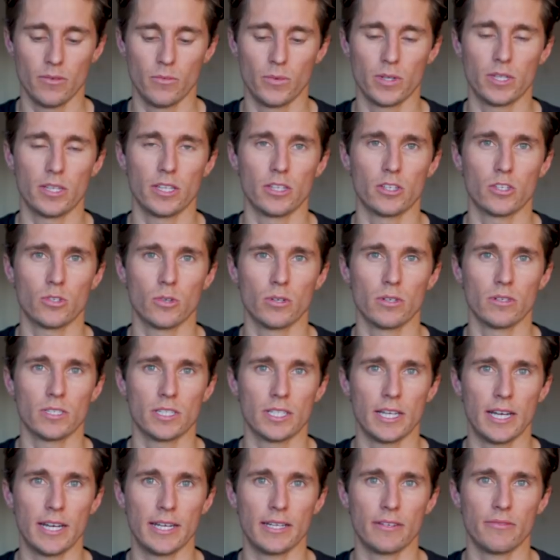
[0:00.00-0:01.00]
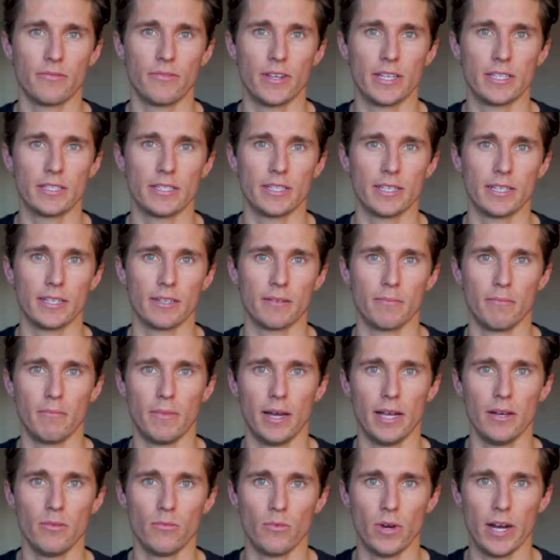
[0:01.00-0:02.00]
with the short side facing
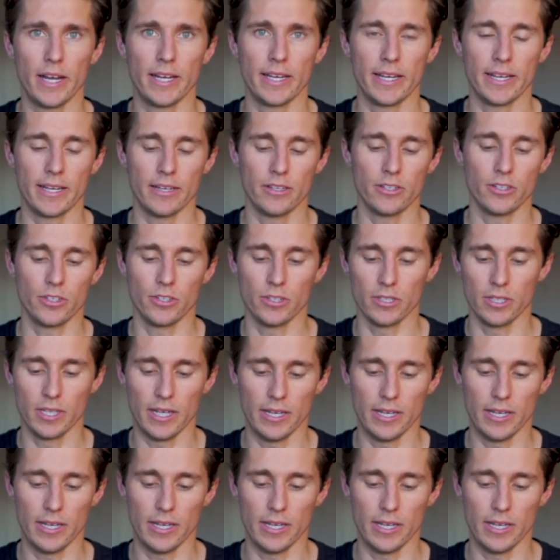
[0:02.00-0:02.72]
my right hand, your